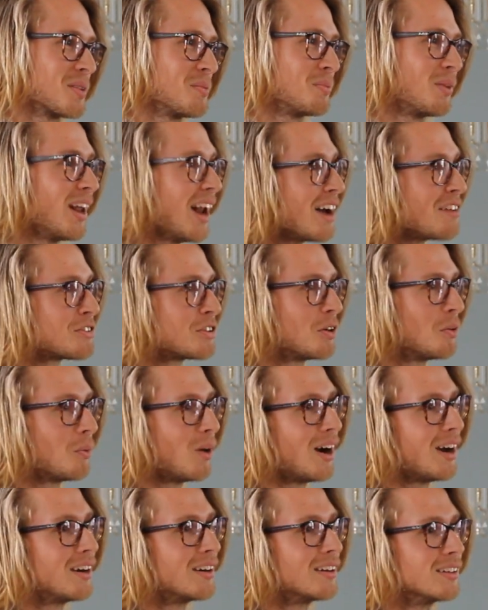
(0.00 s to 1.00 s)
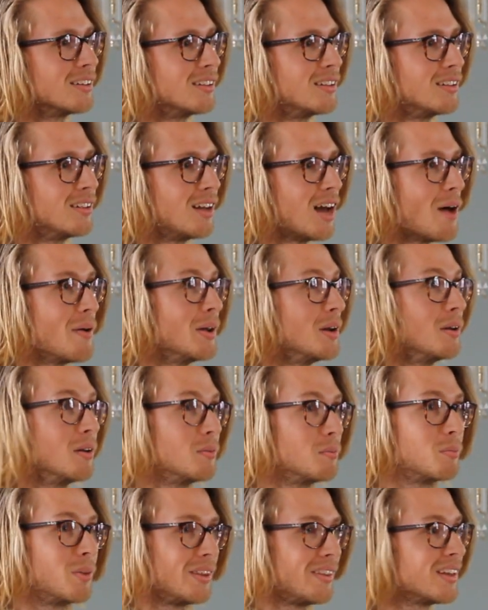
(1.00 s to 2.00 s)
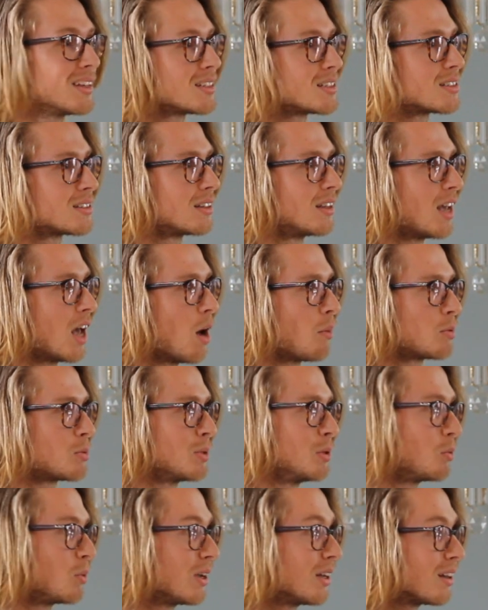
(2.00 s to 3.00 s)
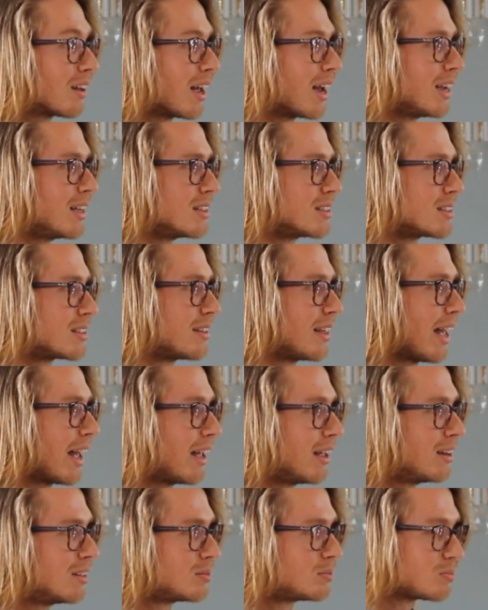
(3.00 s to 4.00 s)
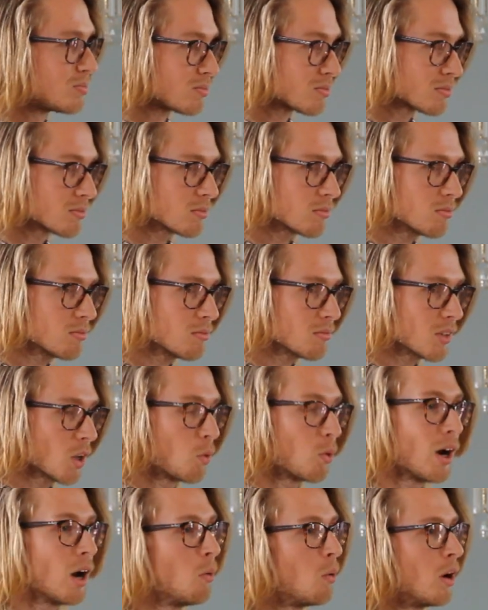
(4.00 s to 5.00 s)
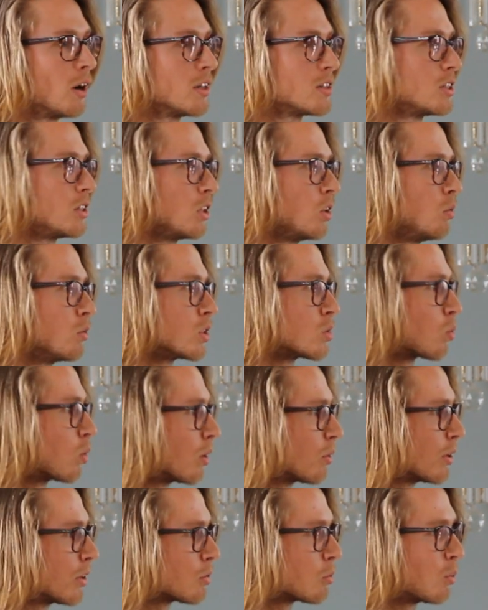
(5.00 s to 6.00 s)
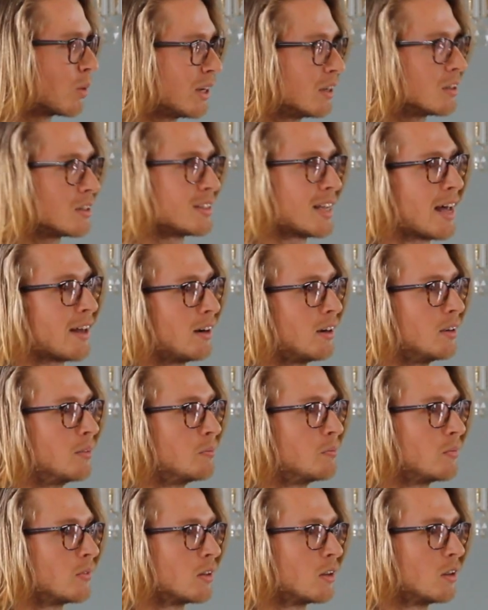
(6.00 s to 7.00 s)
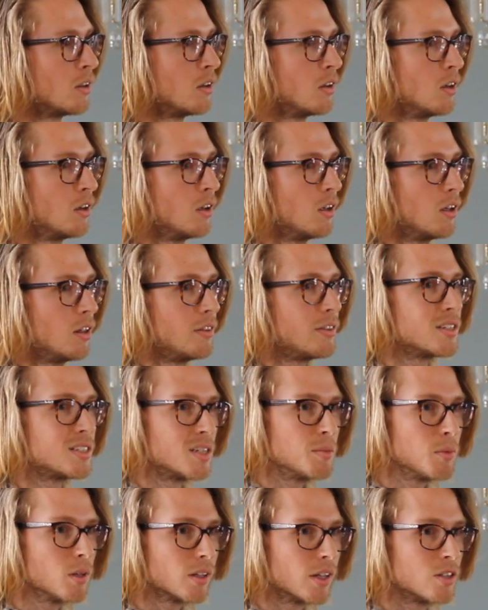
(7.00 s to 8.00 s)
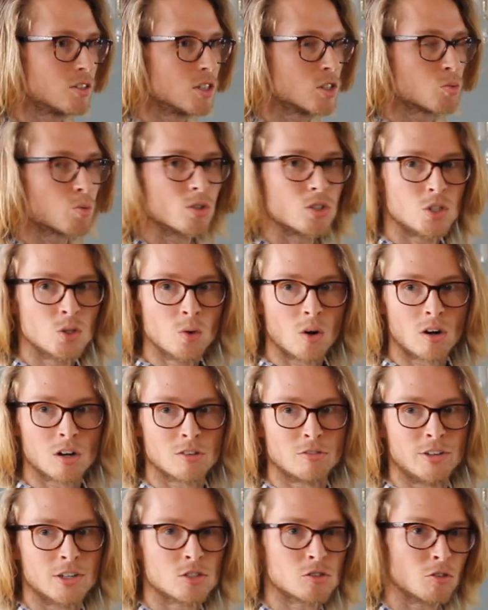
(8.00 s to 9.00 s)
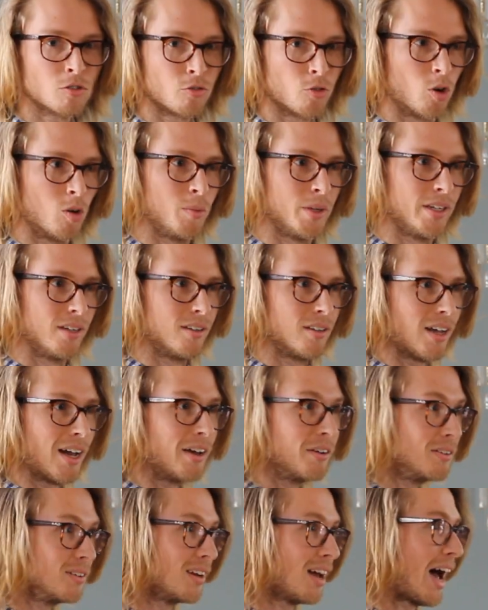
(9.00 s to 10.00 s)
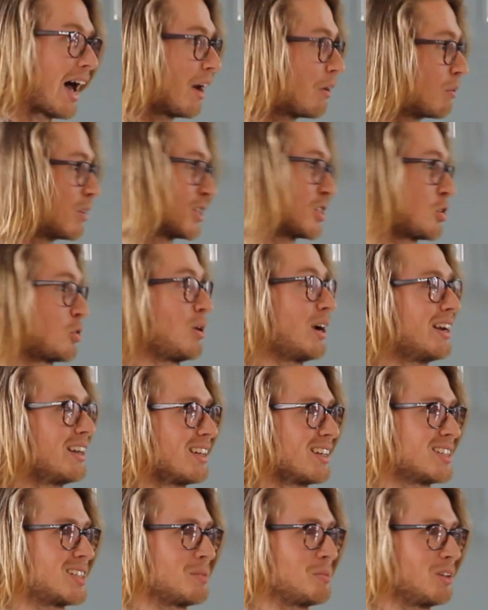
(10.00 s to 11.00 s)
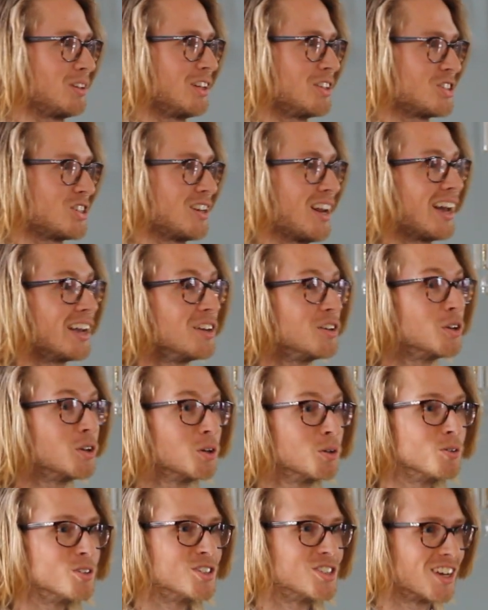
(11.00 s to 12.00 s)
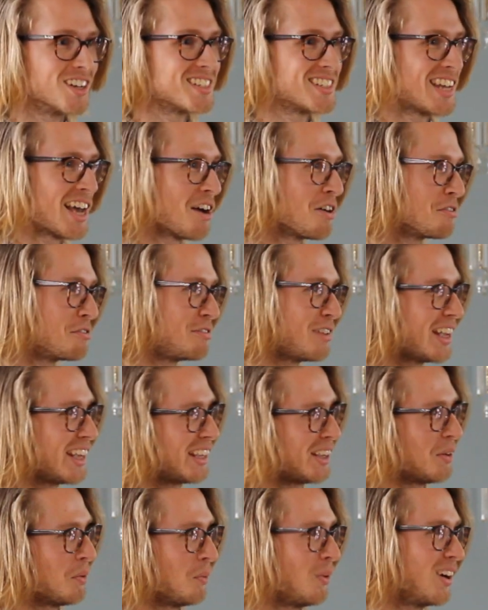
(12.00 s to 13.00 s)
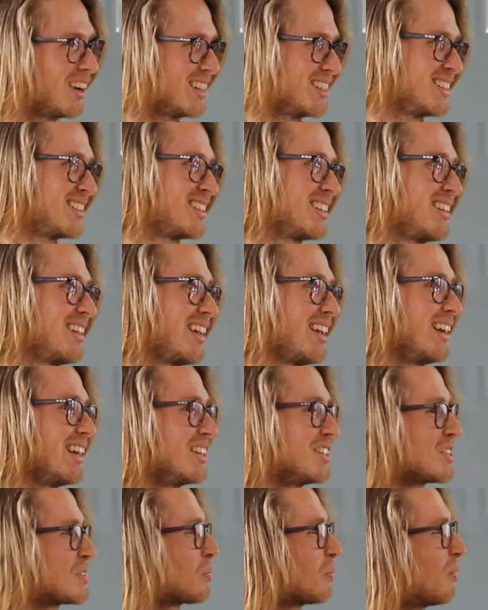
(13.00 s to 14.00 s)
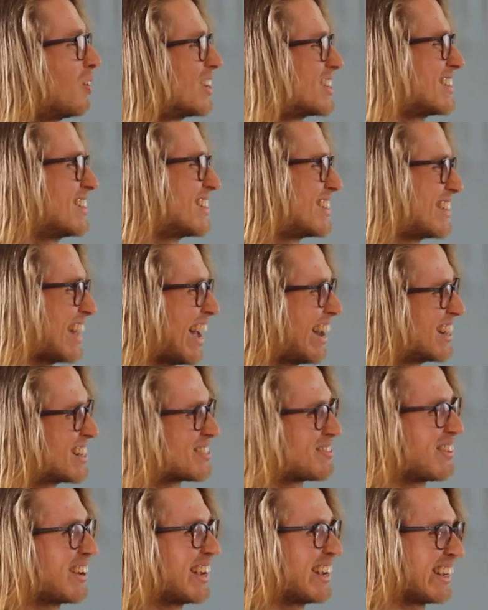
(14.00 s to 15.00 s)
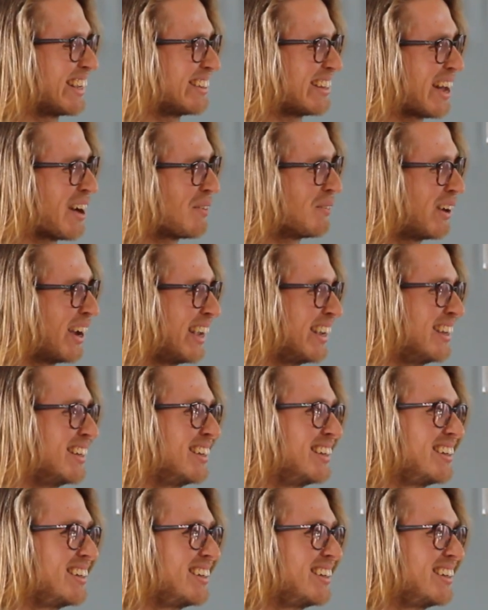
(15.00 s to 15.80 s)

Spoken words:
But after a while, but this helped me realize that what I wanted to do was work with real data. The simulations were too artificial for me. I was creating a simulation. I knew just how fake it was, and it just wasn't satisfying in that way.